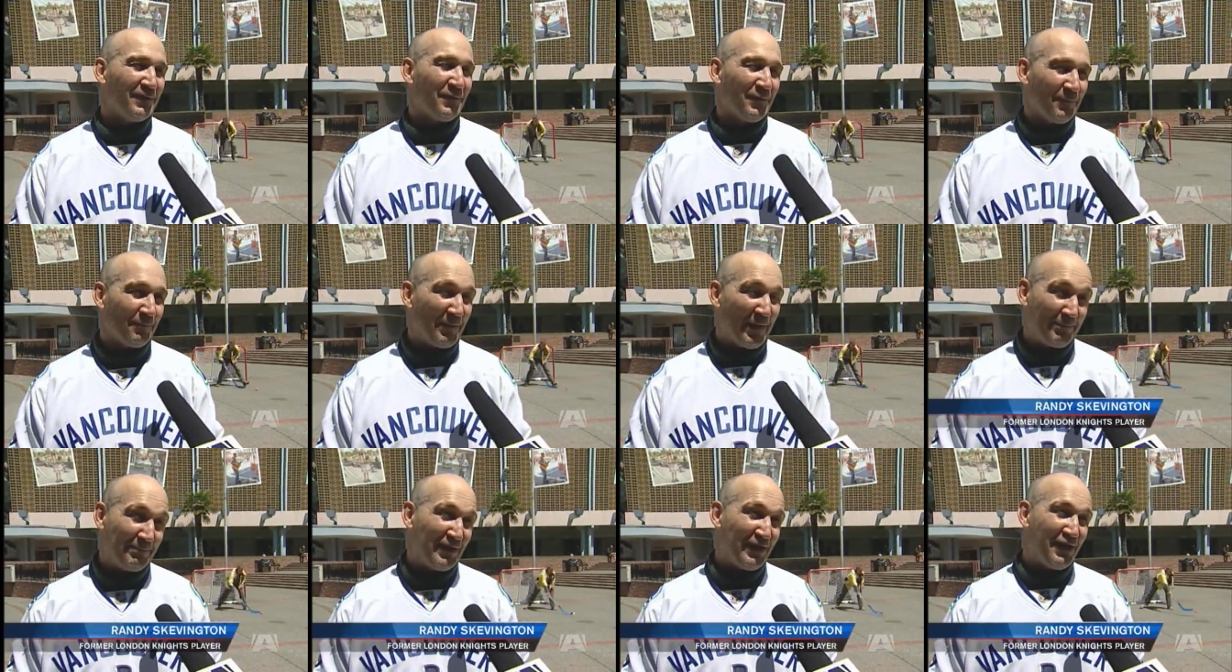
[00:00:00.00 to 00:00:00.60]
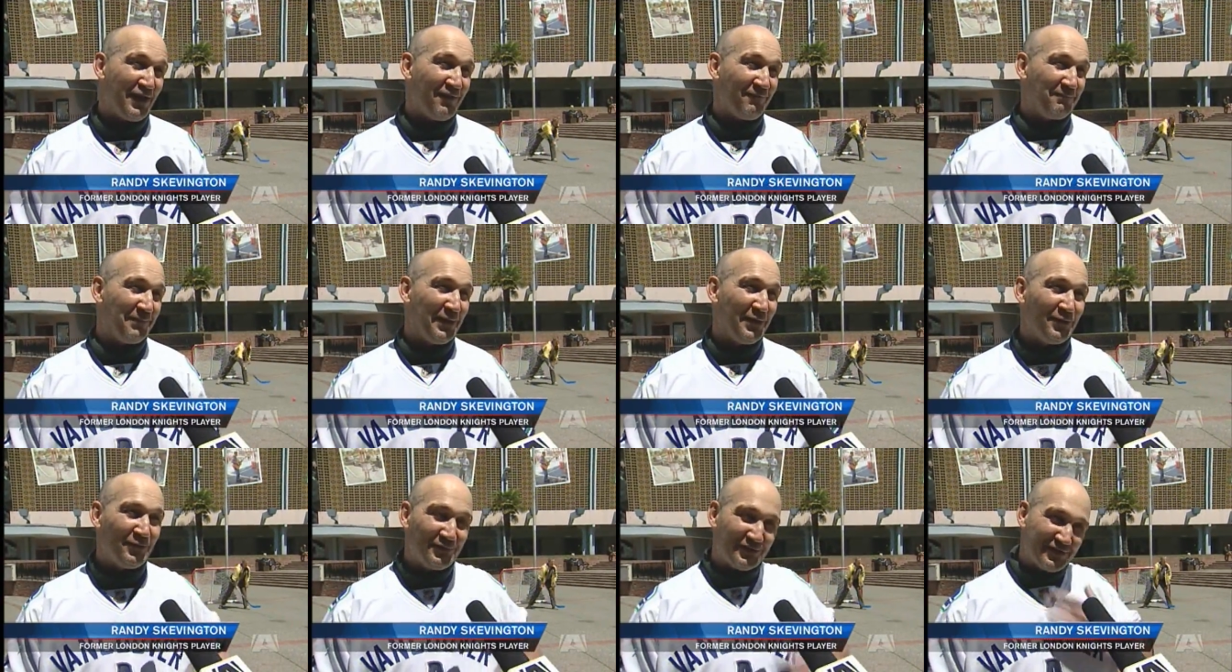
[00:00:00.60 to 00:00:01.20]
My playoff
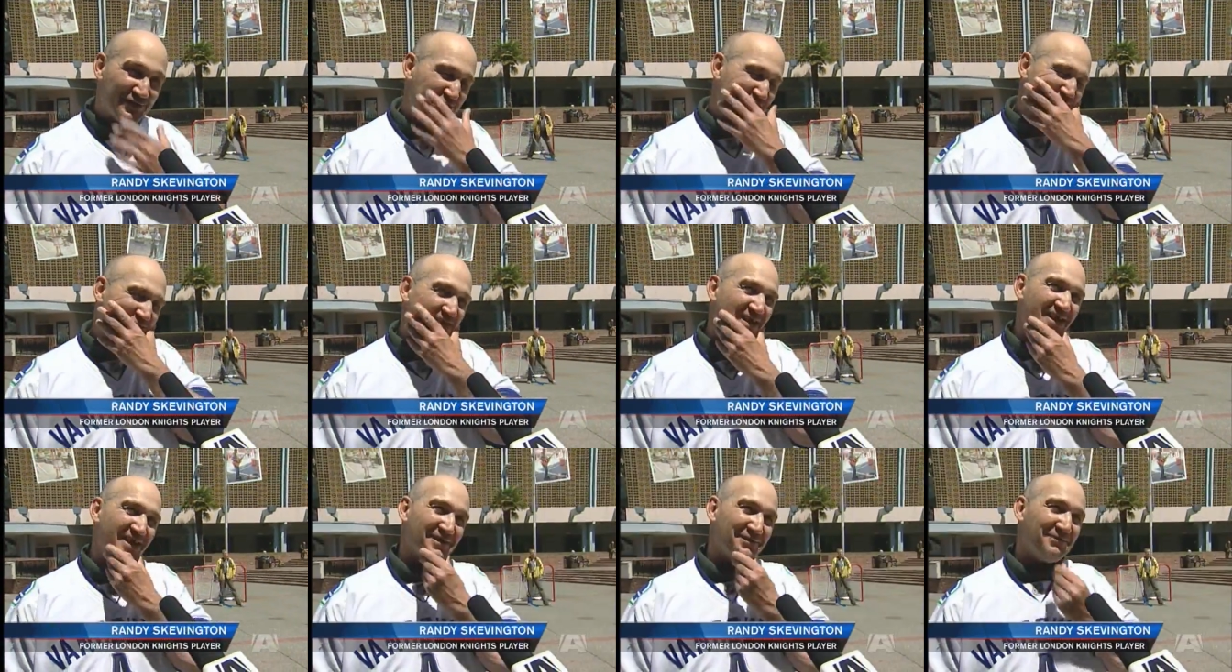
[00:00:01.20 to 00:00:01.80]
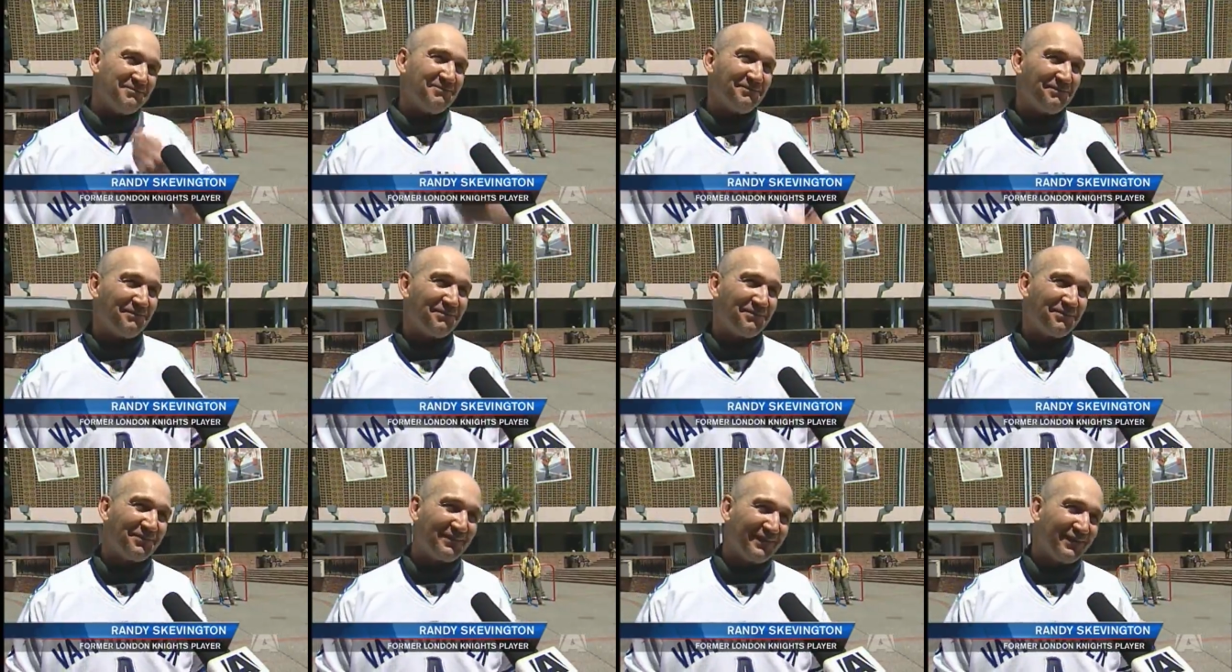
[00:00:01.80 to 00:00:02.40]
beard? This is it
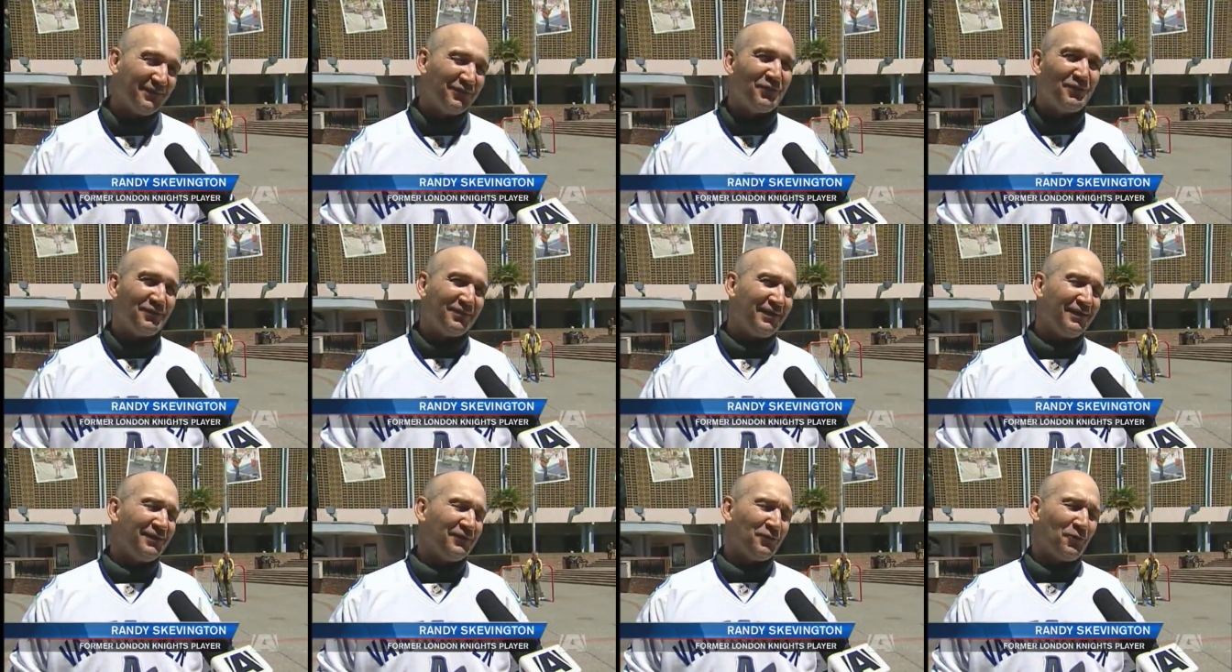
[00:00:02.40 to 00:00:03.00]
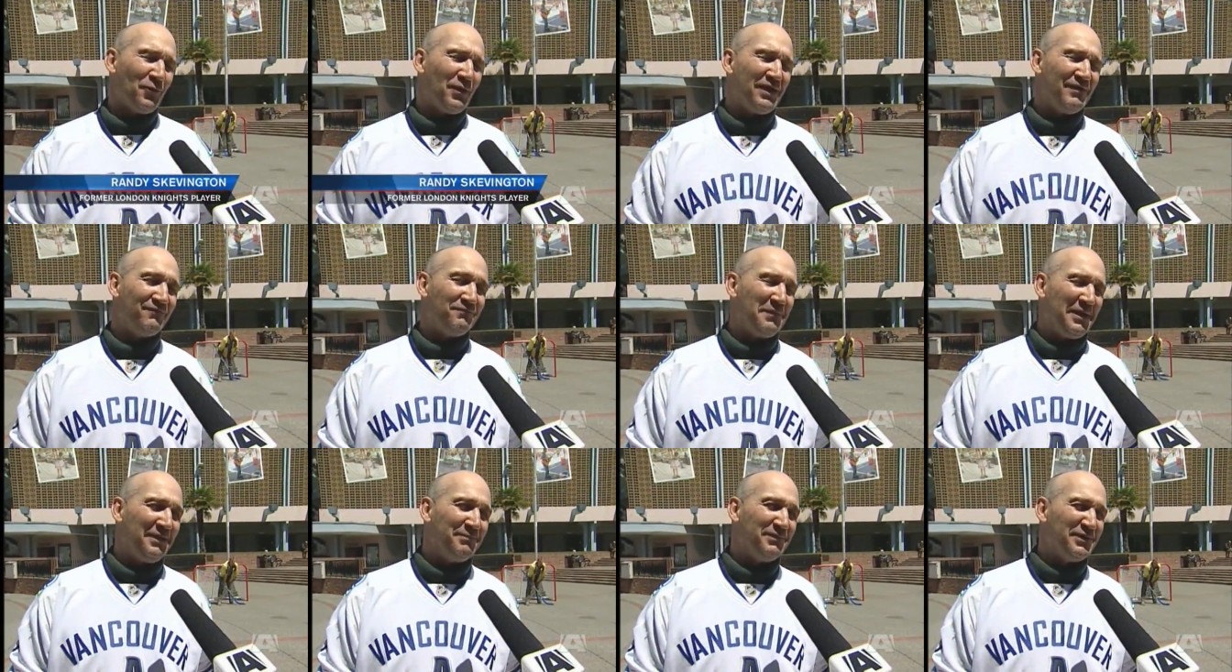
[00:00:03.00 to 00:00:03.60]
the, the wife
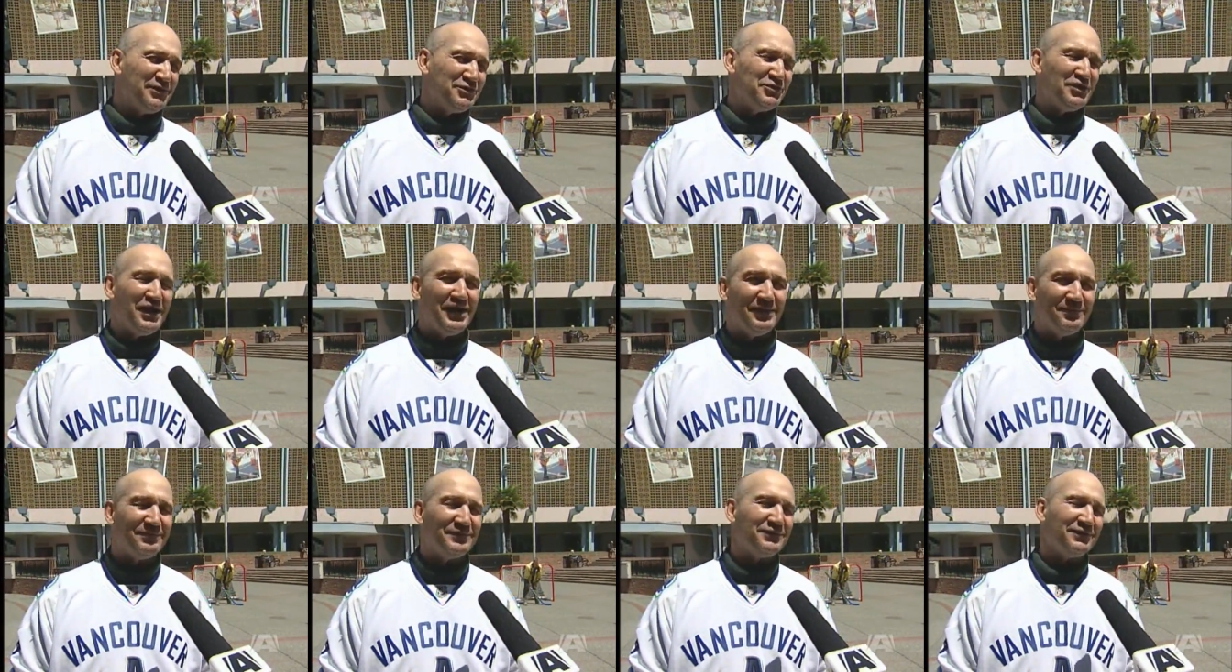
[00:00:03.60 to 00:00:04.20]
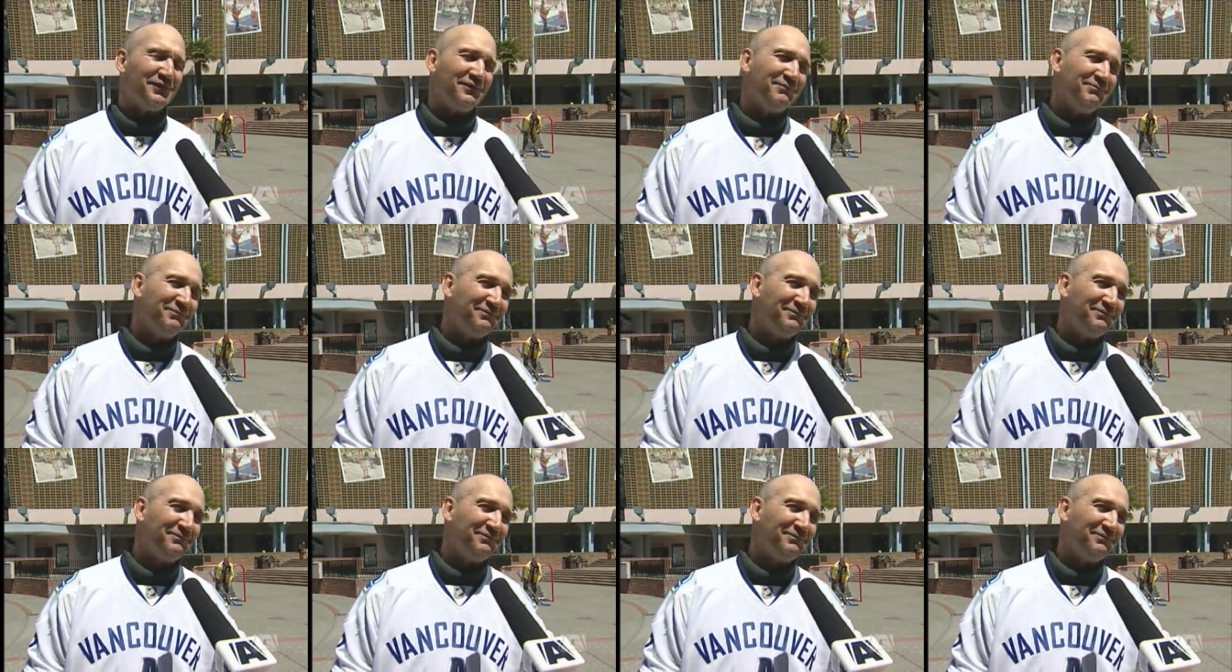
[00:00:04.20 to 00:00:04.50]
made me shave, so.